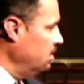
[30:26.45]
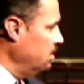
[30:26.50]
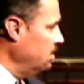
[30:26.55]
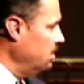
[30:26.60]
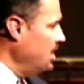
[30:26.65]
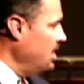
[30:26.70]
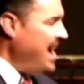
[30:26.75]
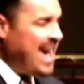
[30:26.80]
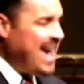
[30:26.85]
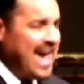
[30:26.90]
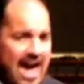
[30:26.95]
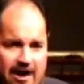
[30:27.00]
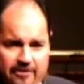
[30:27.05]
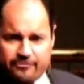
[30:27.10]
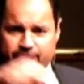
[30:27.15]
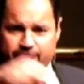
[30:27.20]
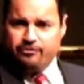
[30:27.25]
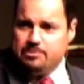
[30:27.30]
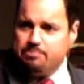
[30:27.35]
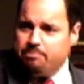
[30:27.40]

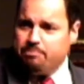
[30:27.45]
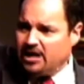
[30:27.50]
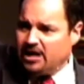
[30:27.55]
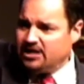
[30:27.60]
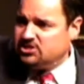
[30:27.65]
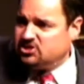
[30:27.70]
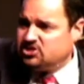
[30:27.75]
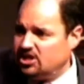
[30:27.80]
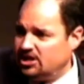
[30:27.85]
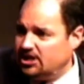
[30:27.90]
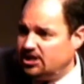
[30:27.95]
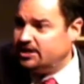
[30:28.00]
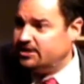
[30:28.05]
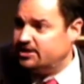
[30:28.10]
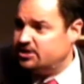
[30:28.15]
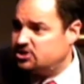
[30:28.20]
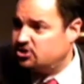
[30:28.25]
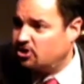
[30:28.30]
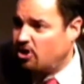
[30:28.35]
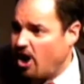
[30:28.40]
Everybody sitting in
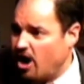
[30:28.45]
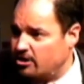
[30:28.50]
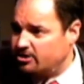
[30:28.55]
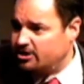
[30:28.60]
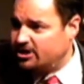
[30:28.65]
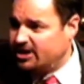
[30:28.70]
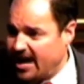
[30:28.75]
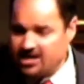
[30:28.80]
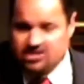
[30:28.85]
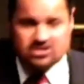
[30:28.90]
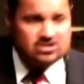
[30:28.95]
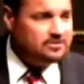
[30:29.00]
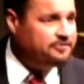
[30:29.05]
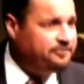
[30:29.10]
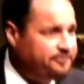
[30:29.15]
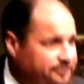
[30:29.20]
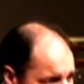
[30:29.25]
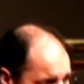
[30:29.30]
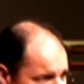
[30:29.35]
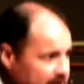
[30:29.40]
this congregation
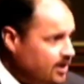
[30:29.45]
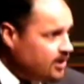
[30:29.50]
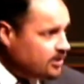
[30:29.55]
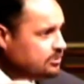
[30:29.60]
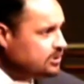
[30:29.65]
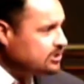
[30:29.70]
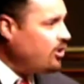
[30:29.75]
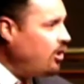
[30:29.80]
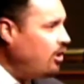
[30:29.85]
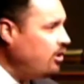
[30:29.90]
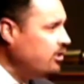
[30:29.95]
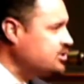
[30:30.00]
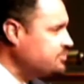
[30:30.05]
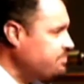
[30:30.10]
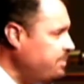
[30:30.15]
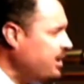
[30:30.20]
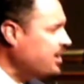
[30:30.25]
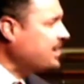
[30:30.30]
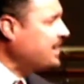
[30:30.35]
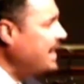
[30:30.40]
filled with the Holy
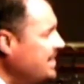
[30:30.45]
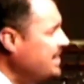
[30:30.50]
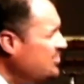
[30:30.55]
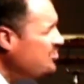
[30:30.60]
Spirit. Can you